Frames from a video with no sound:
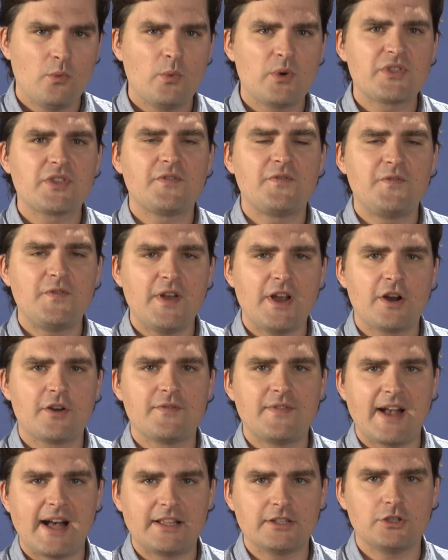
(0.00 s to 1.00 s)
with a fair
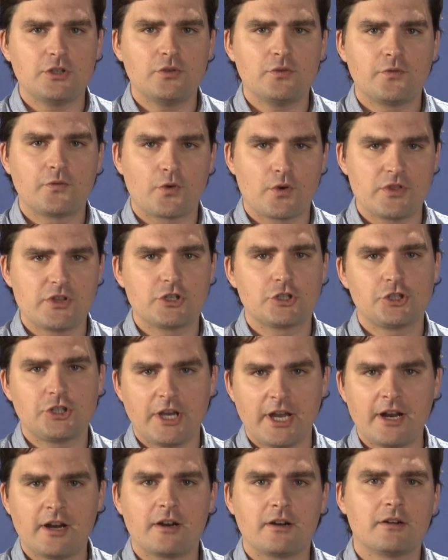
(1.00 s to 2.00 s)
value for their
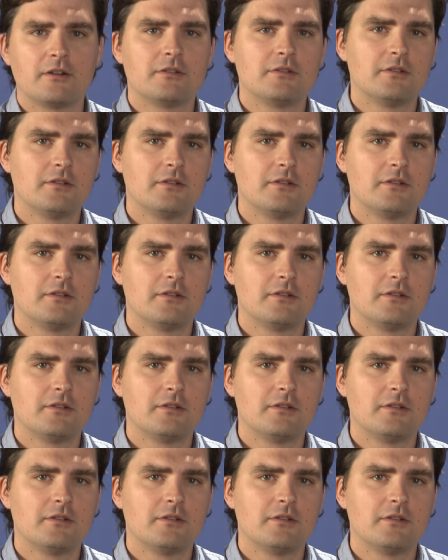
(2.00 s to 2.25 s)
share.